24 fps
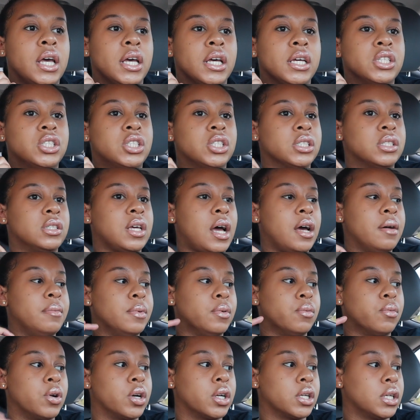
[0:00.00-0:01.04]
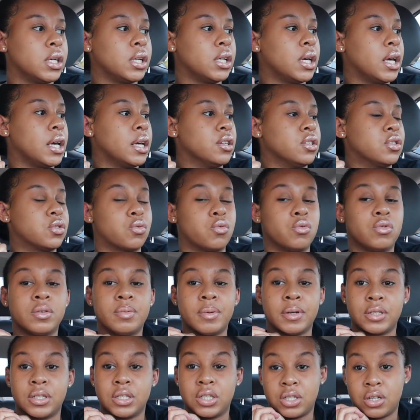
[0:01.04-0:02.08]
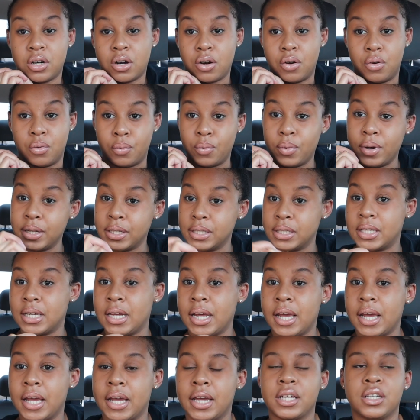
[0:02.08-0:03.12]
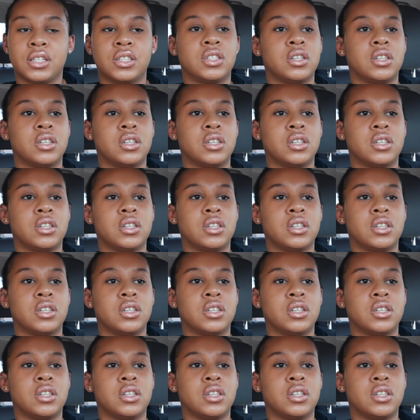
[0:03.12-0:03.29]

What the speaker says: It's just I've been working, and school's about to start on Wednesday,